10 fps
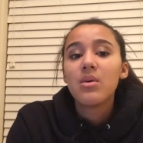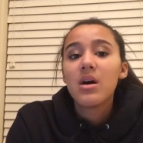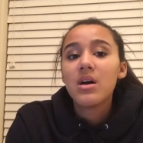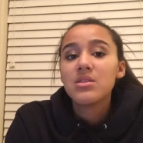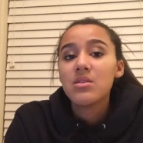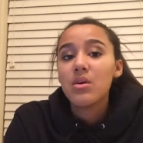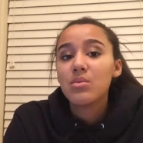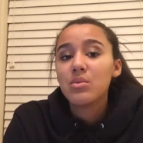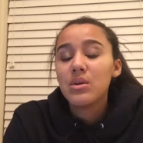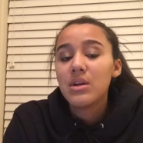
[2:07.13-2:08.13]
why don't
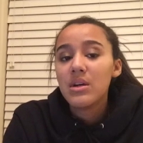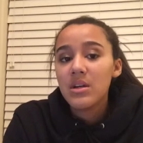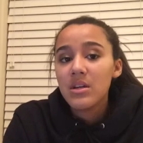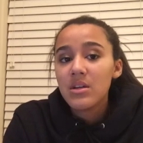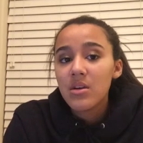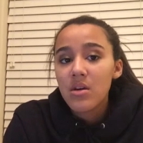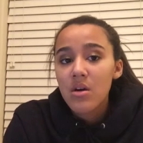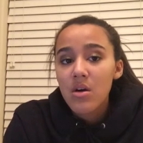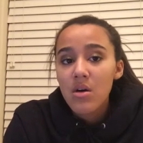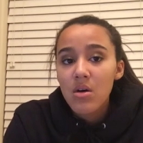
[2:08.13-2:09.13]
we
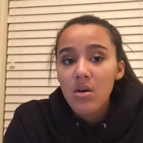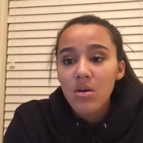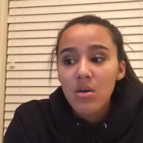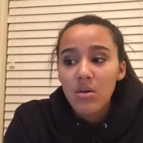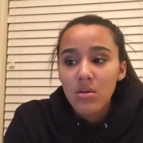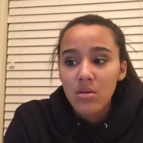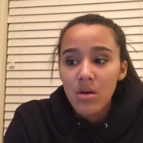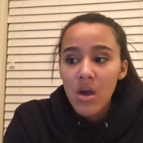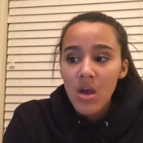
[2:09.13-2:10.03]
go